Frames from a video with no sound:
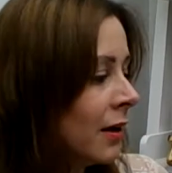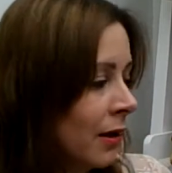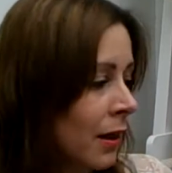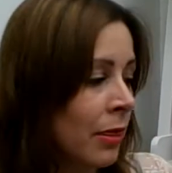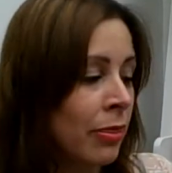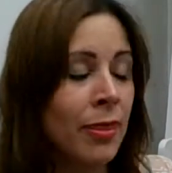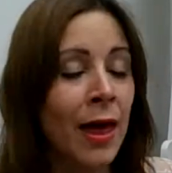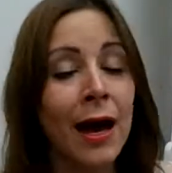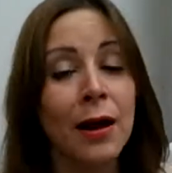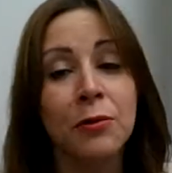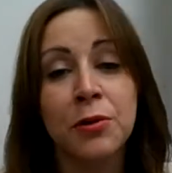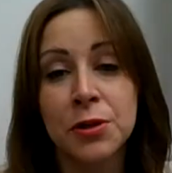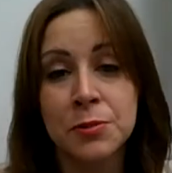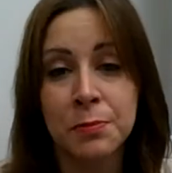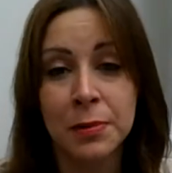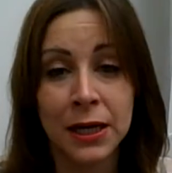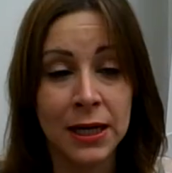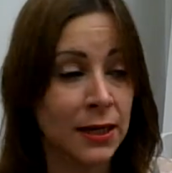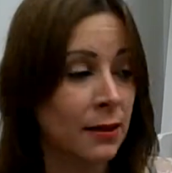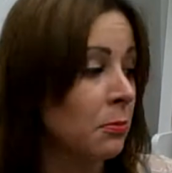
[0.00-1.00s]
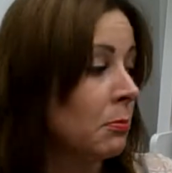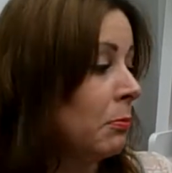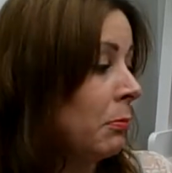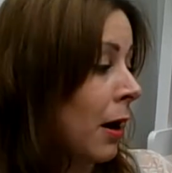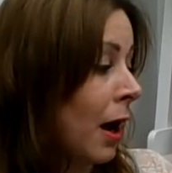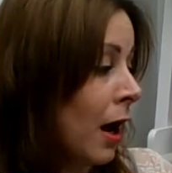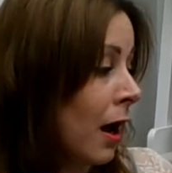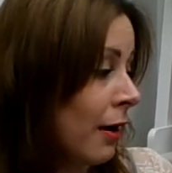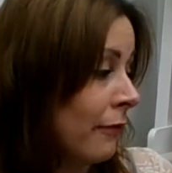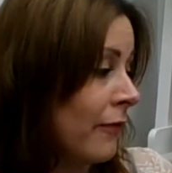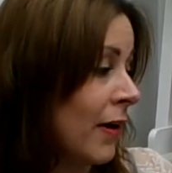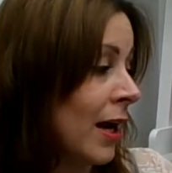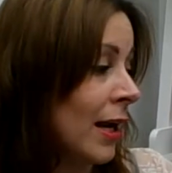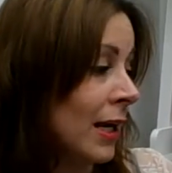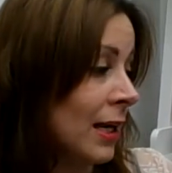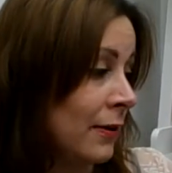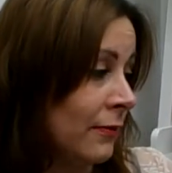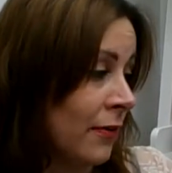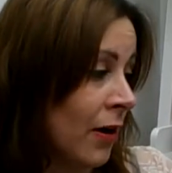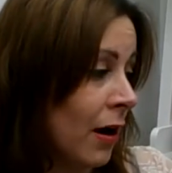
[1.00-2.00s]
That would be
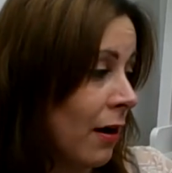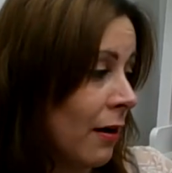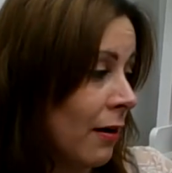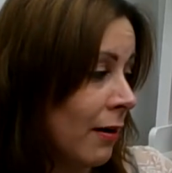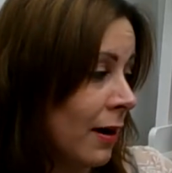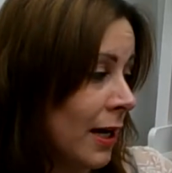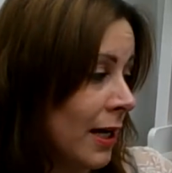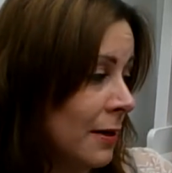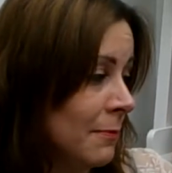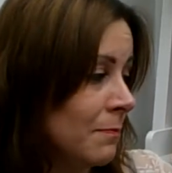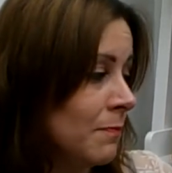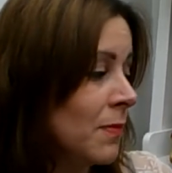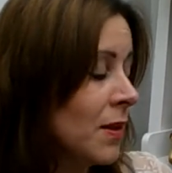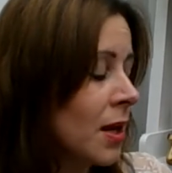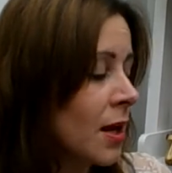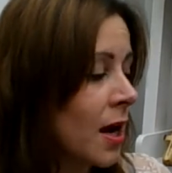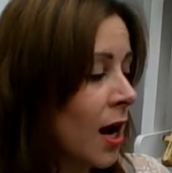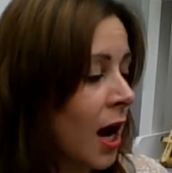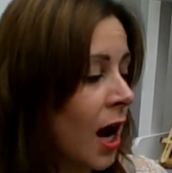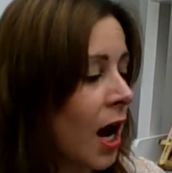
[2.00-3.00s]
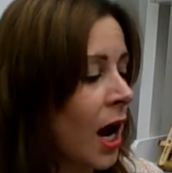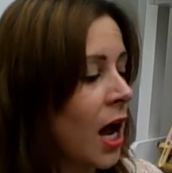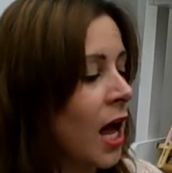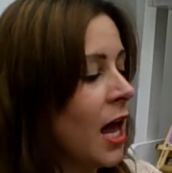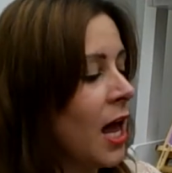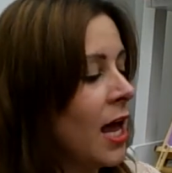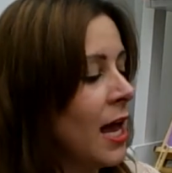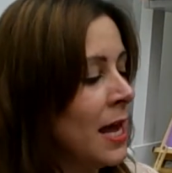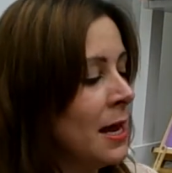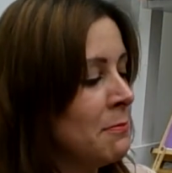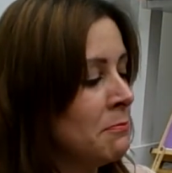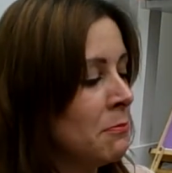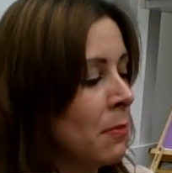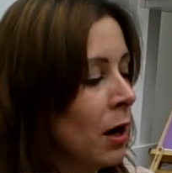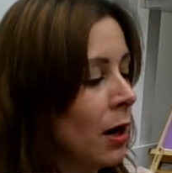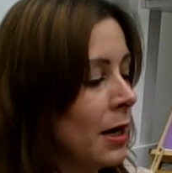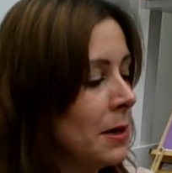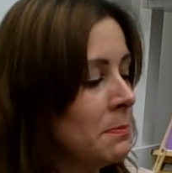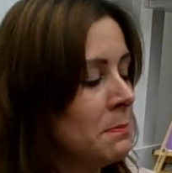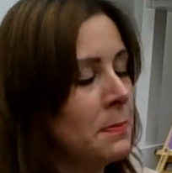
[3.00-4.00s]
perfectly fine. It
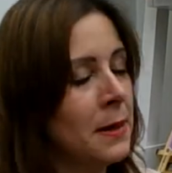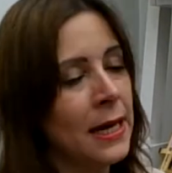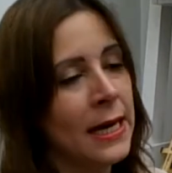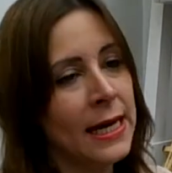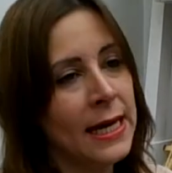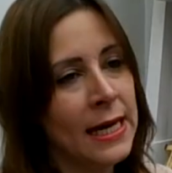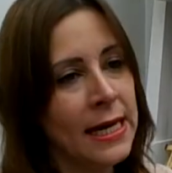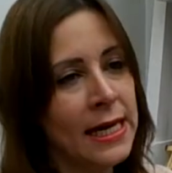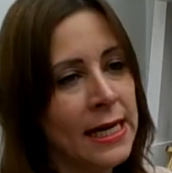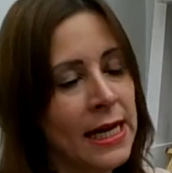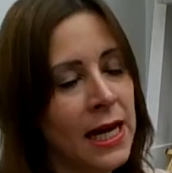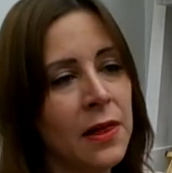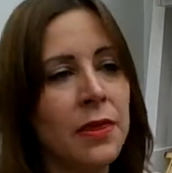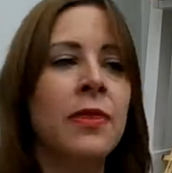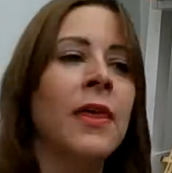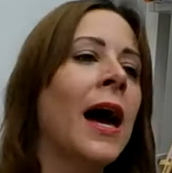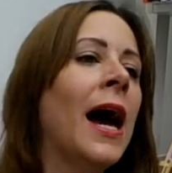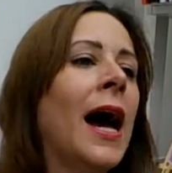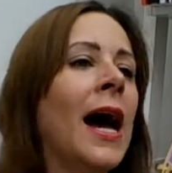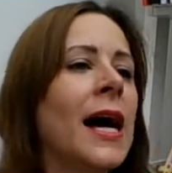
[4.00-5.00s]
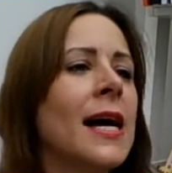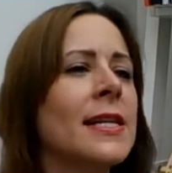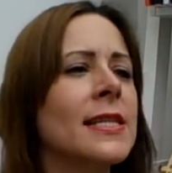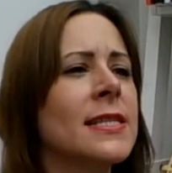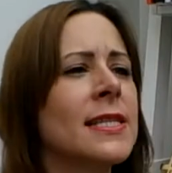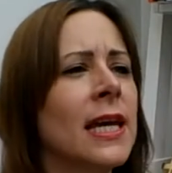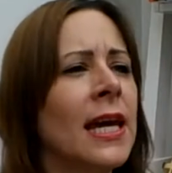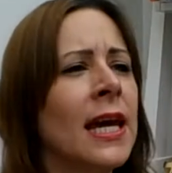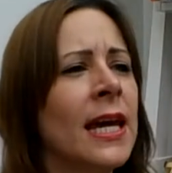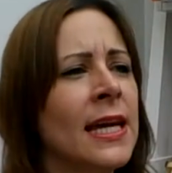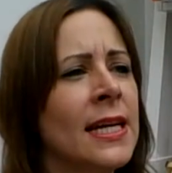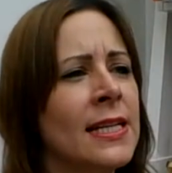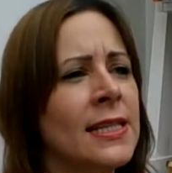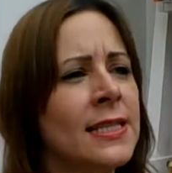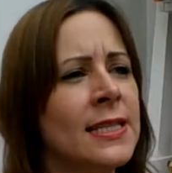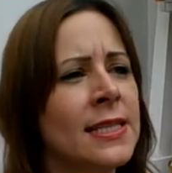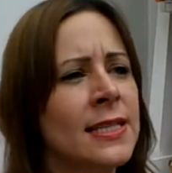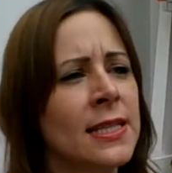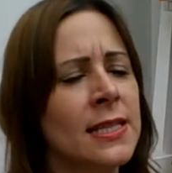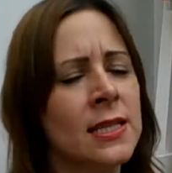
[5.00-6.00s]
might be that
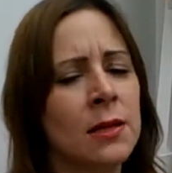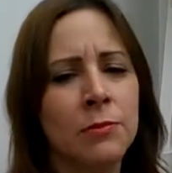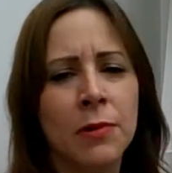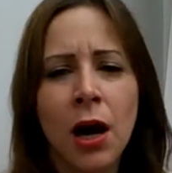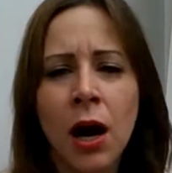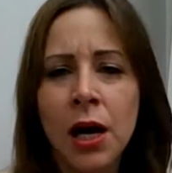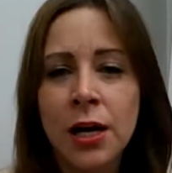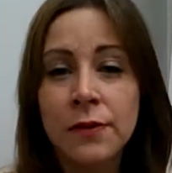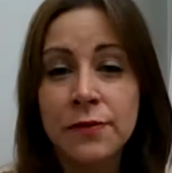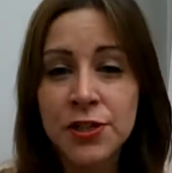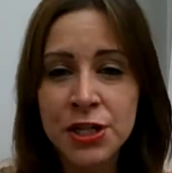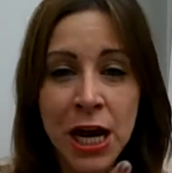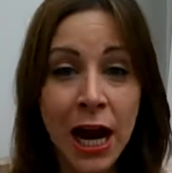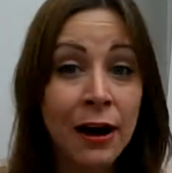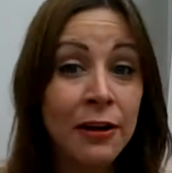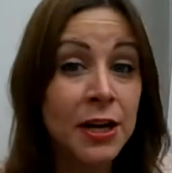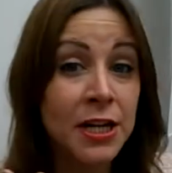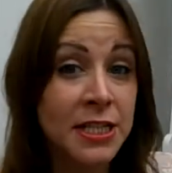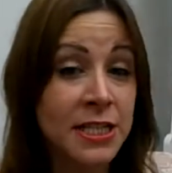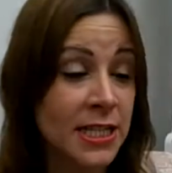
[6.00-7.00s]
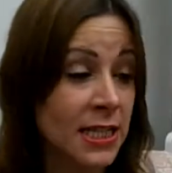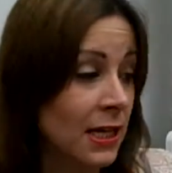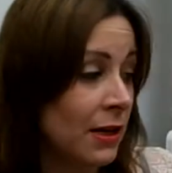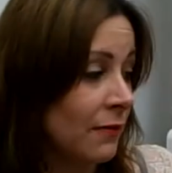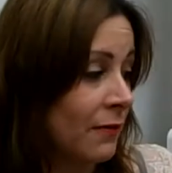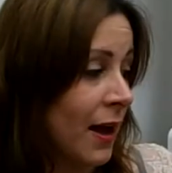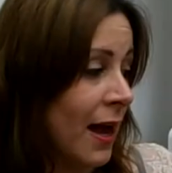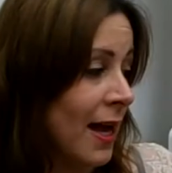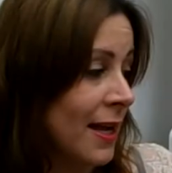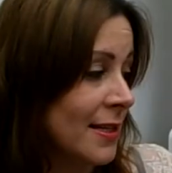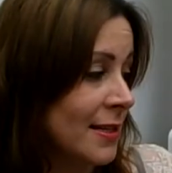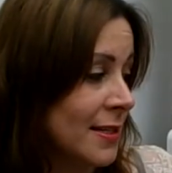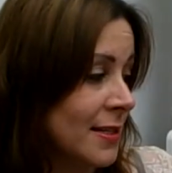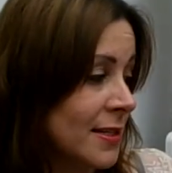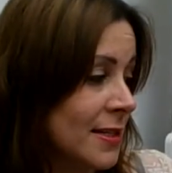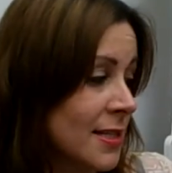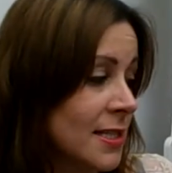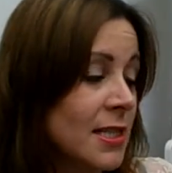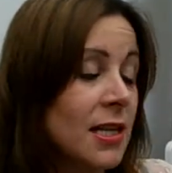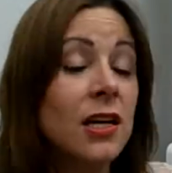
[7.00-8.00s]
it's some kind of charity
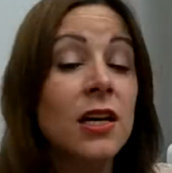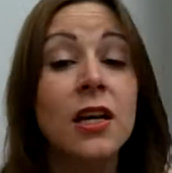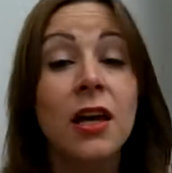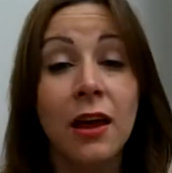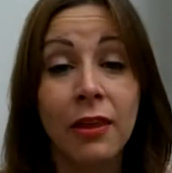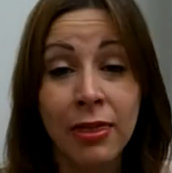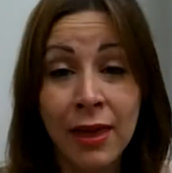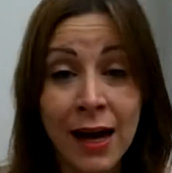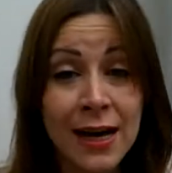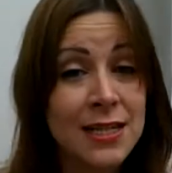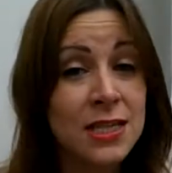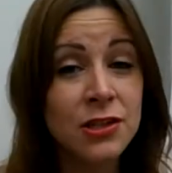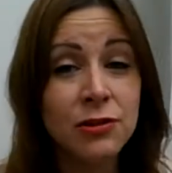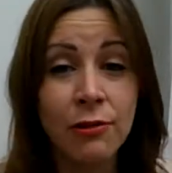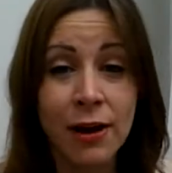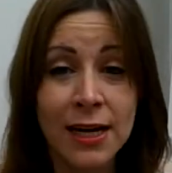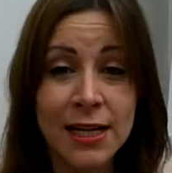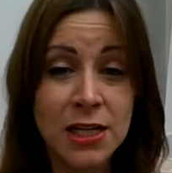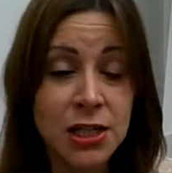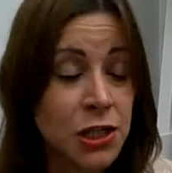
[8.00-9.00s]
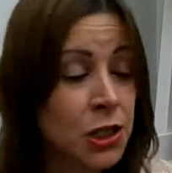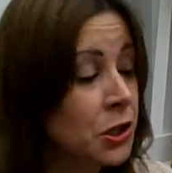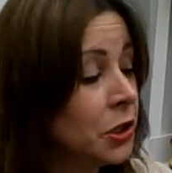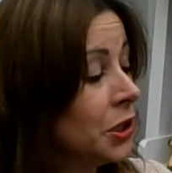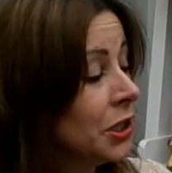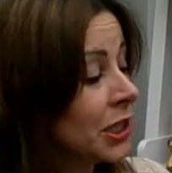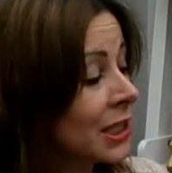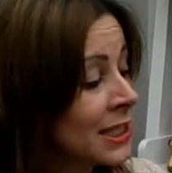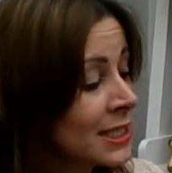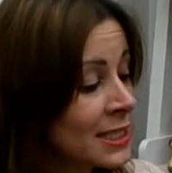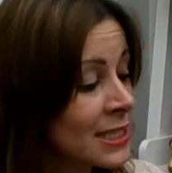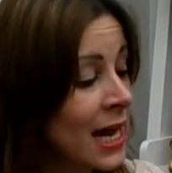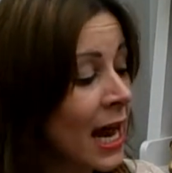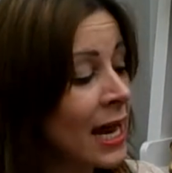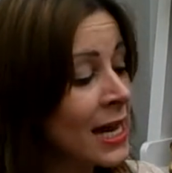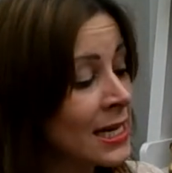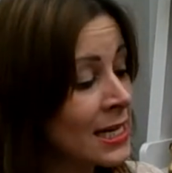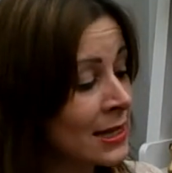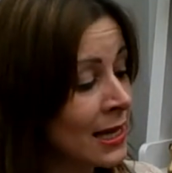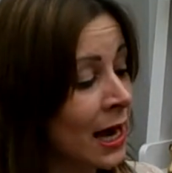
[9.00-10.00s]
event. That's great too. You can
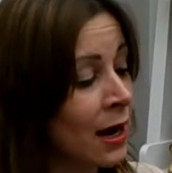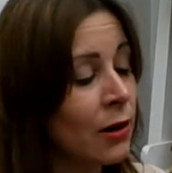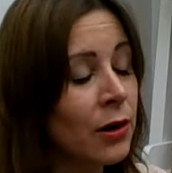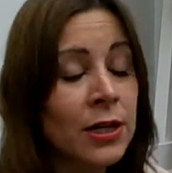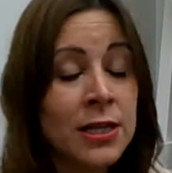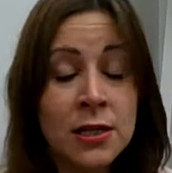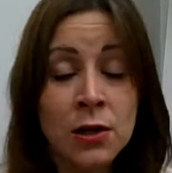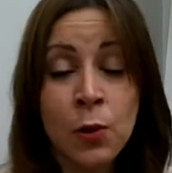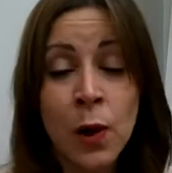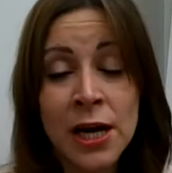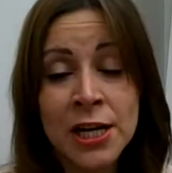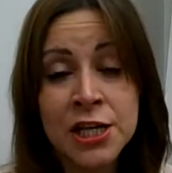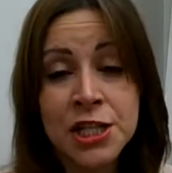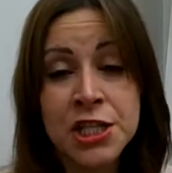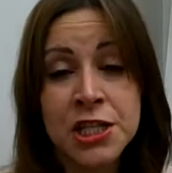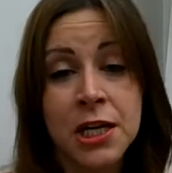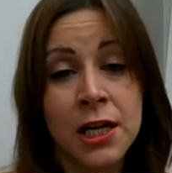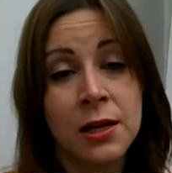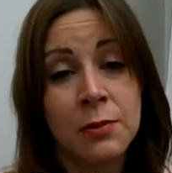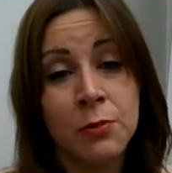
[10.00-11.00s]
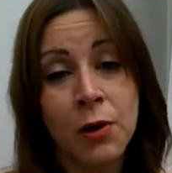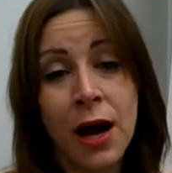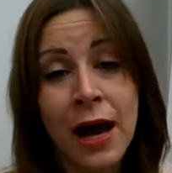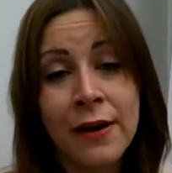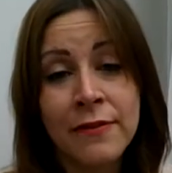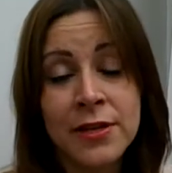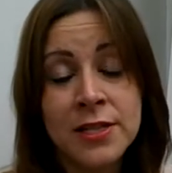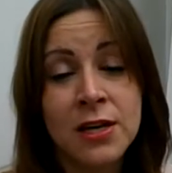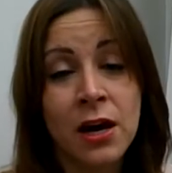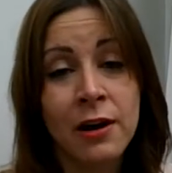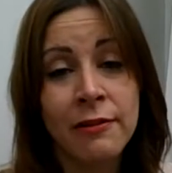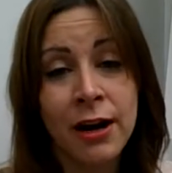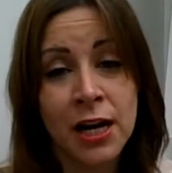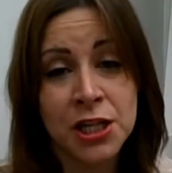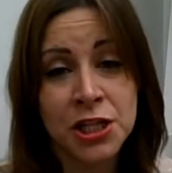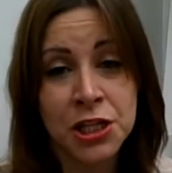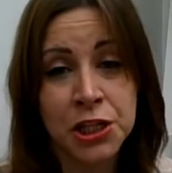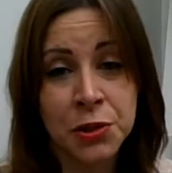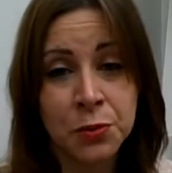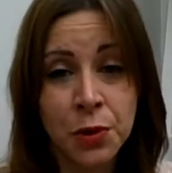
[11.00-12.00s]
take that question in whatever
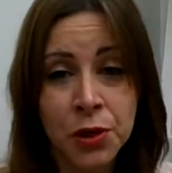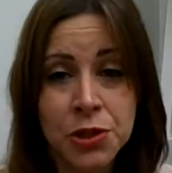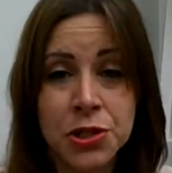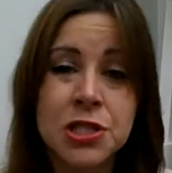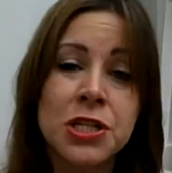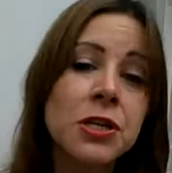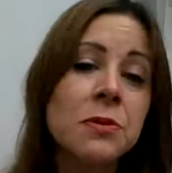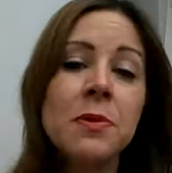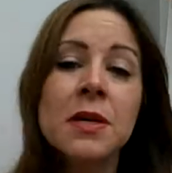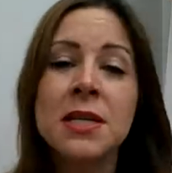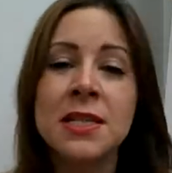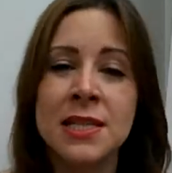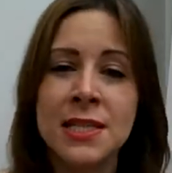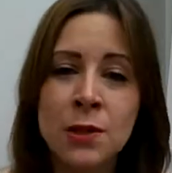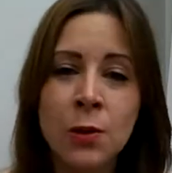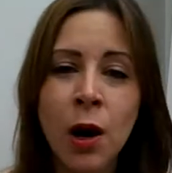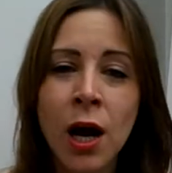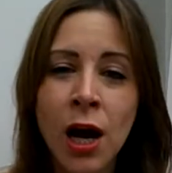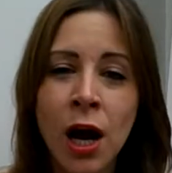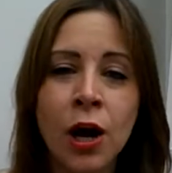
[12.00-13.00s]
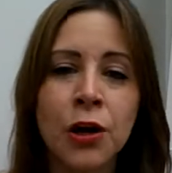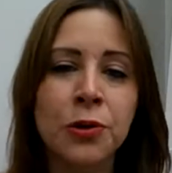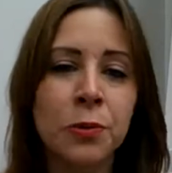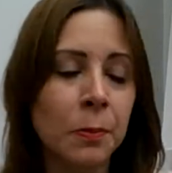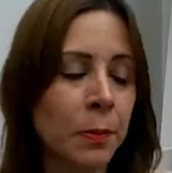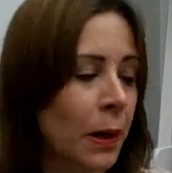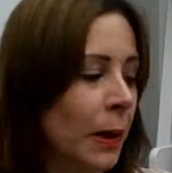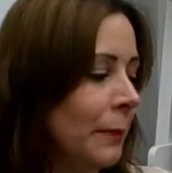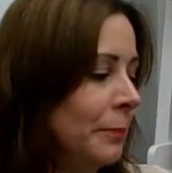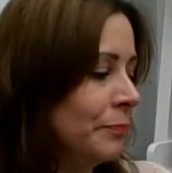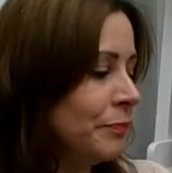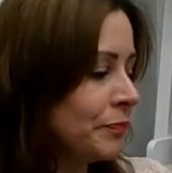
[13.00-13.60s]
direction you want to because it's quite open.